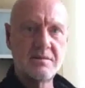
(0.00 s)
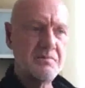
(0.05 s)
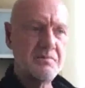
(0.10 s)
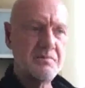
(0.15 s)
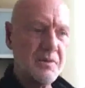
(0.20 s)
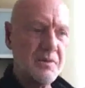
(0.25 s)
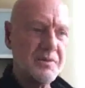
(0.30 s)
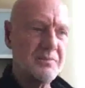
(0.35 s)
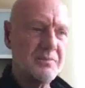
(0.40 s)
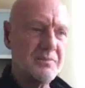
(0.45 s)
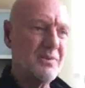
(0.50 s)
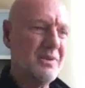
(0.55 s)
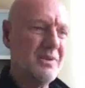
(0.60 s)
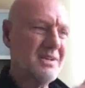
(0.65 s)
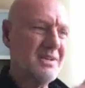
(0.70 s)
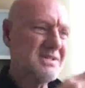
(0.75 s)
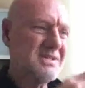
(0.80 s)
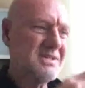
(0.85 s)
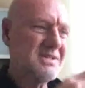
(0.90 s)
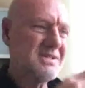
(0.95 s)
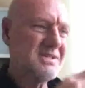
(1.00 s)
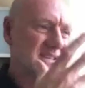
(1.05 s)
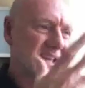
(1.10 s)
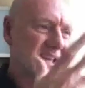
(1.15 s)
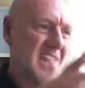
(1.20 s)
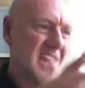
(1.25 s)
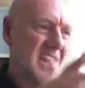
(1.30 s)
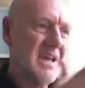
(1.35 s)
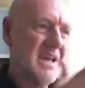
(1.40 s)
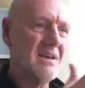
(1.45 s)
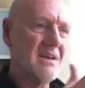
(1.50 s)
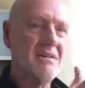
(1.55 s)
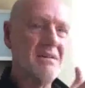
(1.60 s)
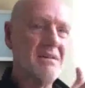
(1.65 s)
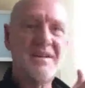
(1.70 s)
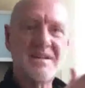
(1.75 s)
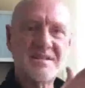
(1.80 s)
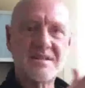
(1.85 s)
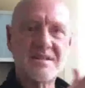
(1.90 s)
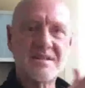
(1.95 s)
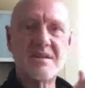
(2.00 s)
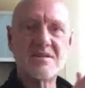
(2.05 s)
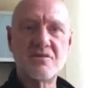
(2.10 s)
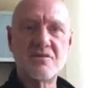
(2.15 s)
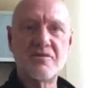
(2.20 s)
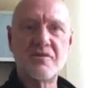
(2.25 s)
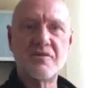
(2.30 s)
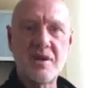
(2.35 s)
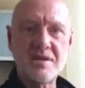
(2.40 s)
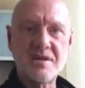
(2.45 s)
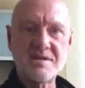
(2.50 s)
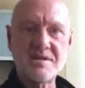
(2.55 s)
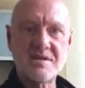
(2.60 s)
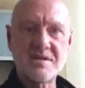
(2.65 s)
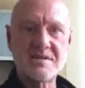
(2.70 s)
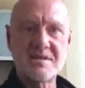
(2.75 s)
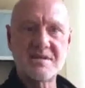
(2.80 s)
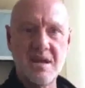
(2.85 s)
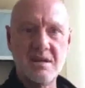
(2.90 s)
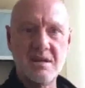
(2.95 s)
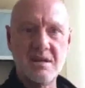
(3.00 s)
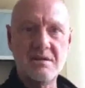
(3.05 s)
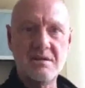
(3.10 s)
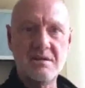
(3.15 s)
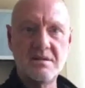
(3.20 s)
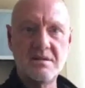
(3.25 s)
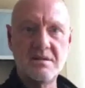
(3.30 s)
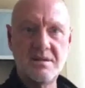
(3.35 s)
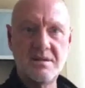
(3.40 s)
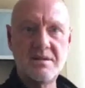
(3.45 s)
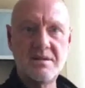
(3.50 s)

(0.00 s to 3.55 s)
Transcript: So it's multiple, it's scale. That's the issue for us, it's scale.